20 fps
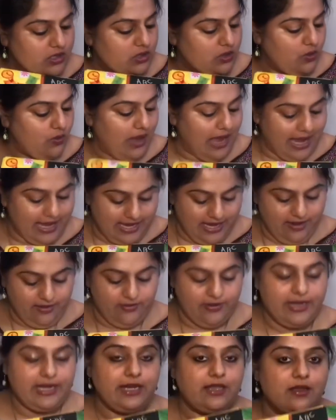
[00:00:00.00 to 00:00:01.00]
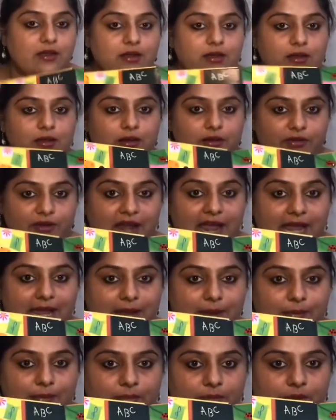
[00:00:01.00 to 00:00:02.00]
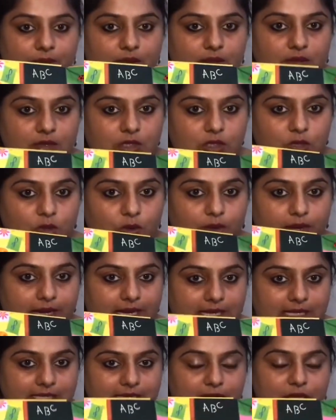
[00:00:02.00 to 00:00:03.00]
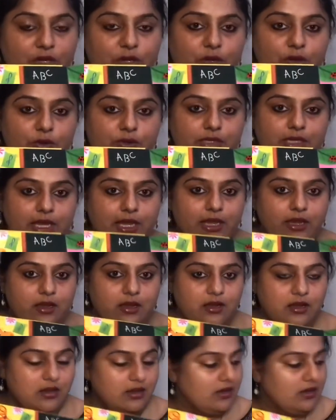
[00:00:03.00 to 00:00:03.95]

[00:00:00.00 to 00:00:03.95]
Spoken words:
So I can read the rhyme. So it is introducing.